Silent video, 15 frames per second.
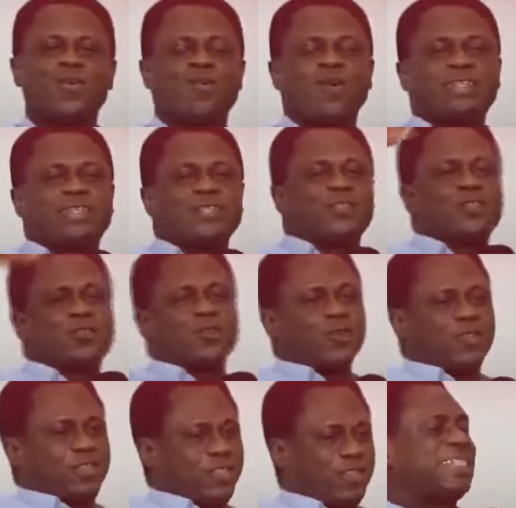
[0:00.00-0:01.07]
What is
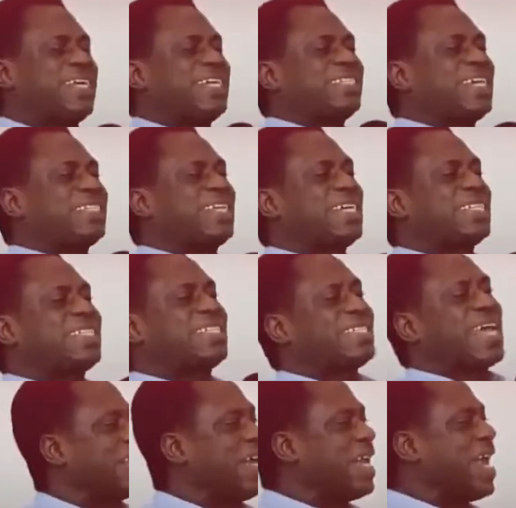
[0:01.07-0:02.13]
truth? Jesus has
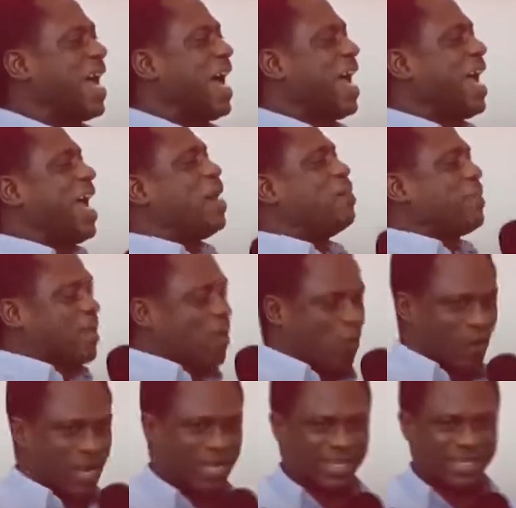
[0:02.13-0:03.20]
said that I am the
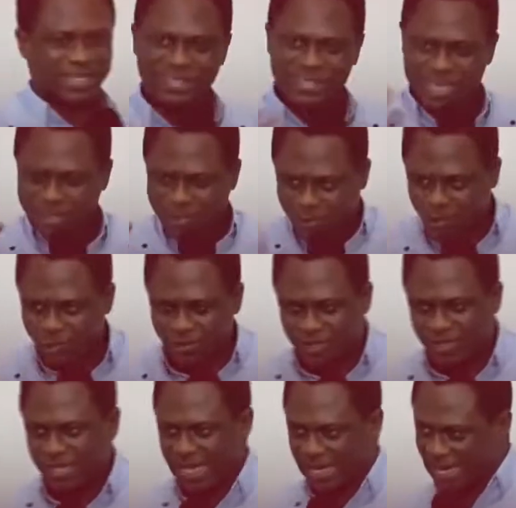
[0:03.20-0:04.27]
way, the
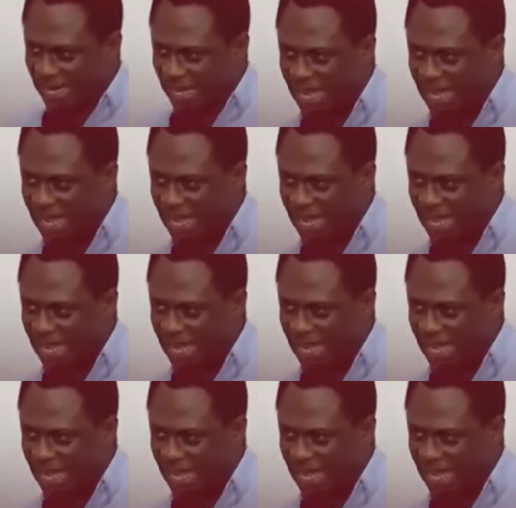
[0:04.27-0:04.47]
truth, and the